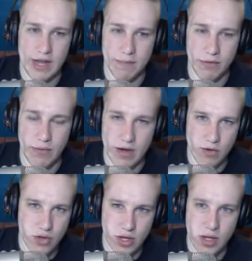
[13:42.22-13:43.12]
blue
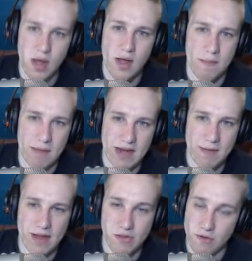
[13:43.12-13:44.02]
energy. Mighty
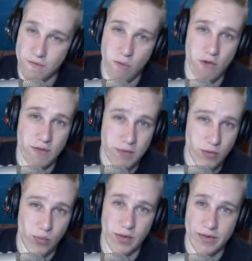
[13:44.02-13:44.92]
Mask, there's 4 of them. You
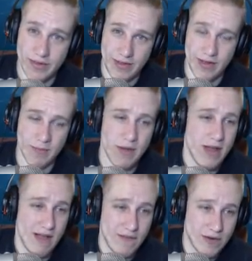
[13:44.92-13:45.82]
will see them.
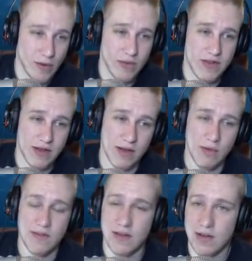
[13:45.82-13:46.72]
If you don't see a
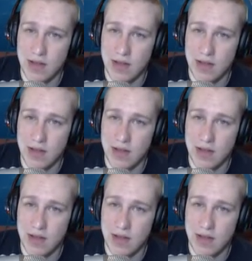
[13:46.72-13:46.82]
Goten,